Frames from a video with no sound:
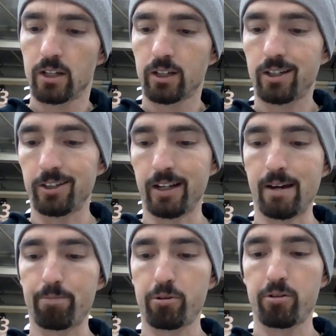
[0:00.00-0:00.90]
clamp
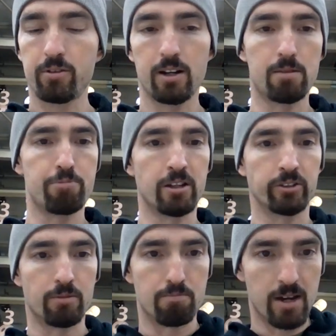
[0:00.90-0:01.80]
a piece
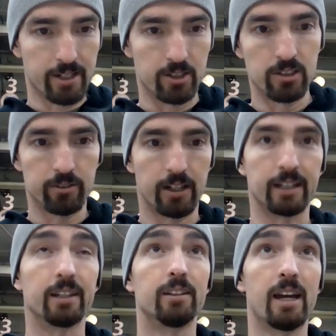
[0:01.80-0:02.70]
of metal like
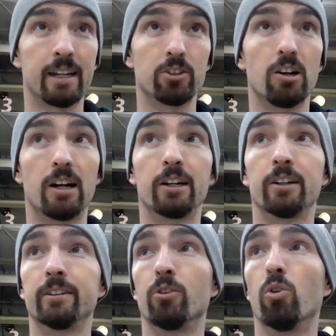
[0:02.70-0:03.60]
angle
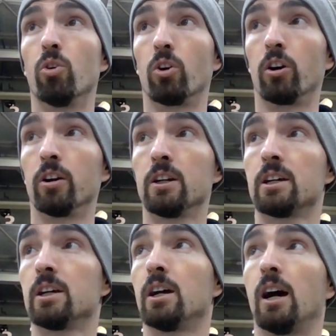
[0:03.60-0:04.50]
iron or
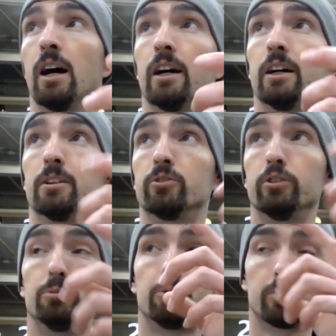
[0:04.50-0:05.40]

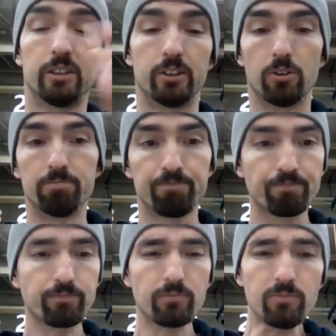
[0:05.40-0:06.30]
tube steel.
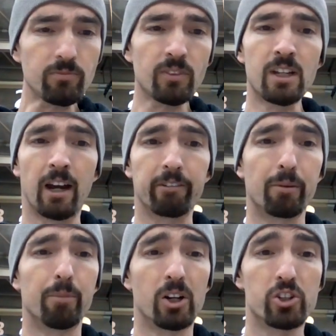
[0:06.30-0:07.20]
I have a
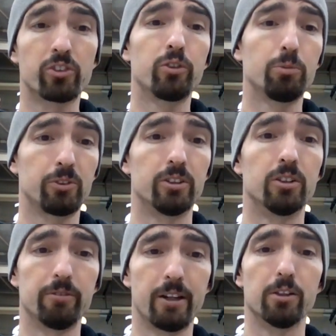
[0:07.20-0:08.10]
bunch of tube steel
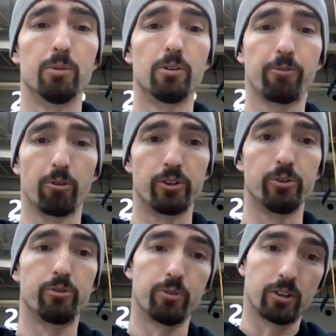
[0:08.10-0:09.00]
available for you
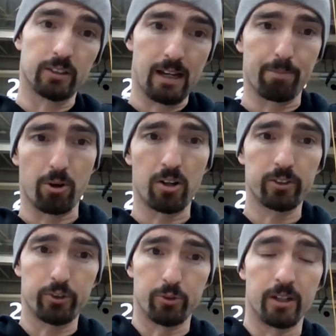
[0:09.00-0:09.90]
to clamp
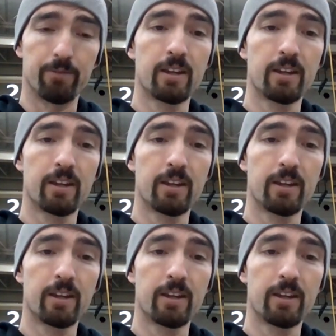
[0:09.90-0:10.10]
onto it.